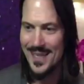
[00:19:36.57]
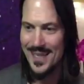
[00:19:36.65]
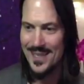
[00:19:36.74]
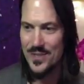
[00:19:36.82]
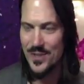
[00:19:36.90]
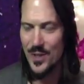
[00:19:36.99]

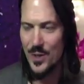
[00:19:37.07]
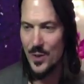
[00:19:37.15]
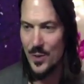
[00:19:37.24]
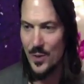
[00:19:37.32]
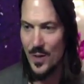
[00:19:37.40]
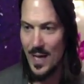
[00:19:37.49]

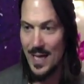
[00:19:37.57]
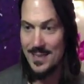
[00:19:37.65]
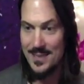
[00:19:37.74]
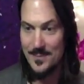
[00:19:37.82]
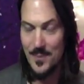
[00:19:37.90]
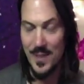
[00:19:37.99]
So I,
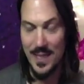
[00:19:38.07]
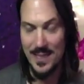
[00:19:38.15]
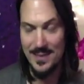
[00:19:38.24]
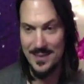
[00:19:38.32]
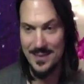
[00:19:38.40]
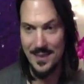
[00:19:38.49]
but I
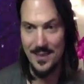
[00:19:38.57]
did